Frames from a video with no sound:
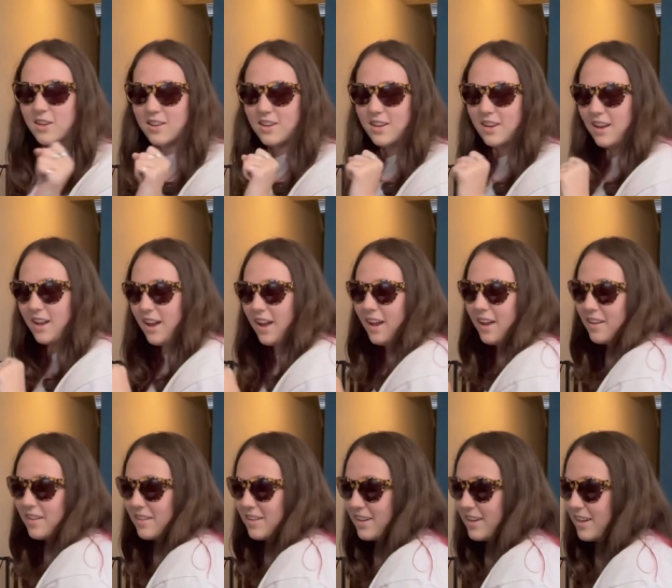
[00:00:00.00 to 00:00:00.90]
of the
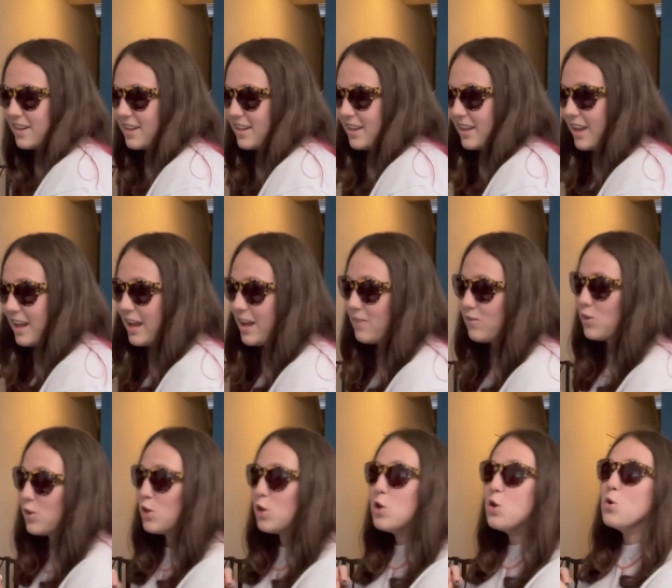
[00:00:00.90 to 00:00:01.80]
day. If
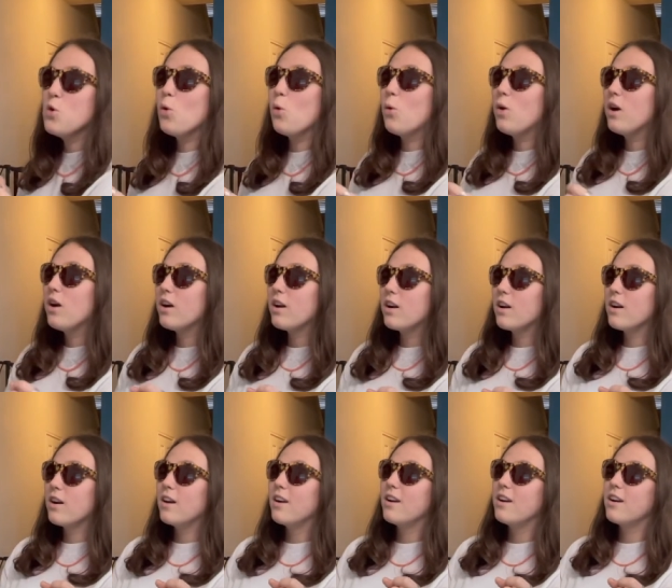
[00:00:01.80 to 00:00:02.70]
you
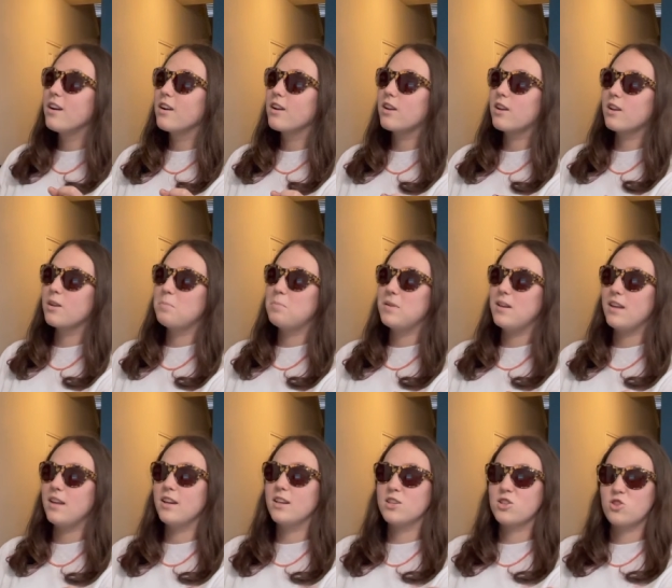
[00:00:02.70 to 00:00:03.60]
could
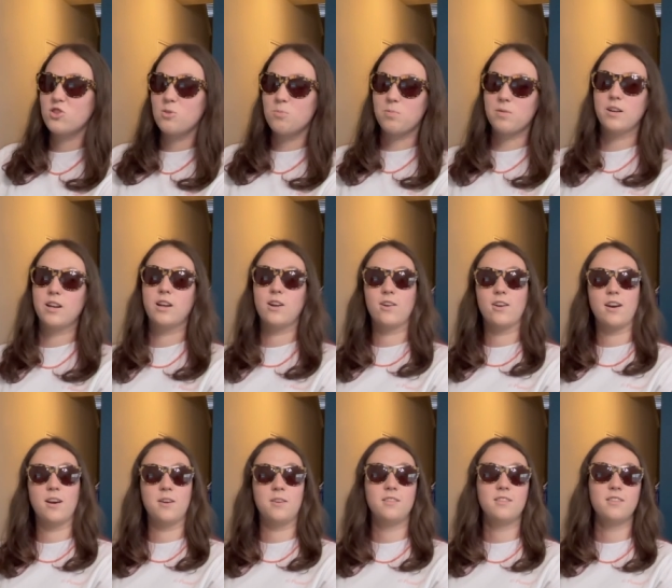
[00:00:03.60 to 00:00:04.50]
be a
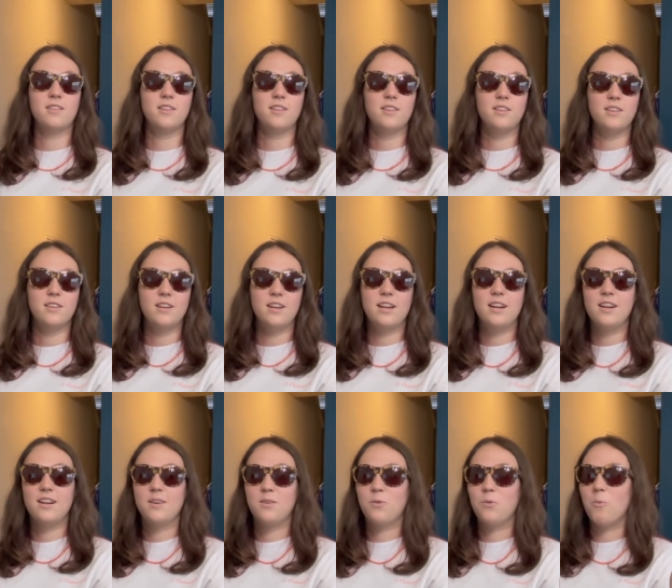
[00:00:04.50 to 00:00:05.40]
superhero,
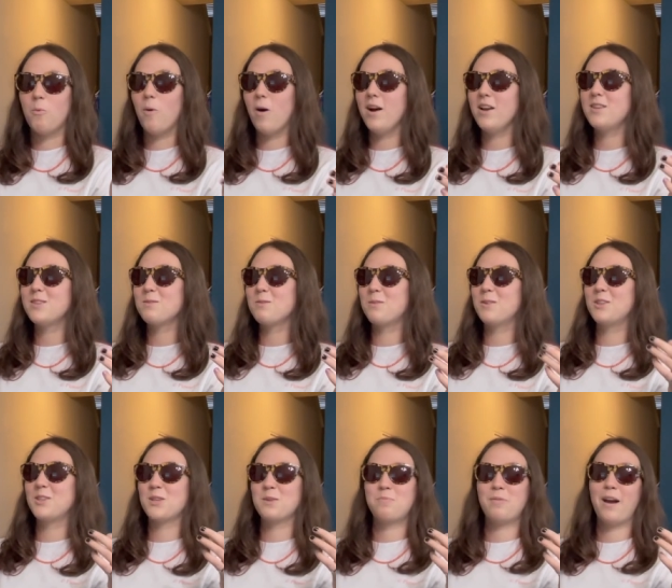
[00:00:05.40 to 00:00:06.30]
what would
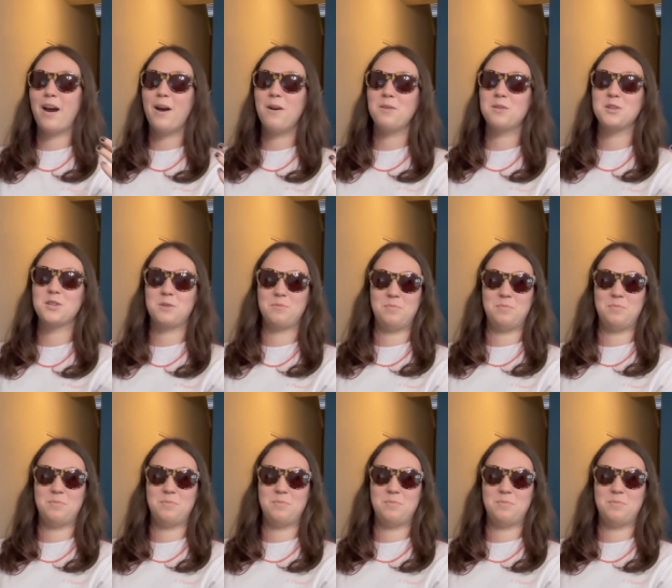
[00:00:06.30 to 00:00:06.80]
your powers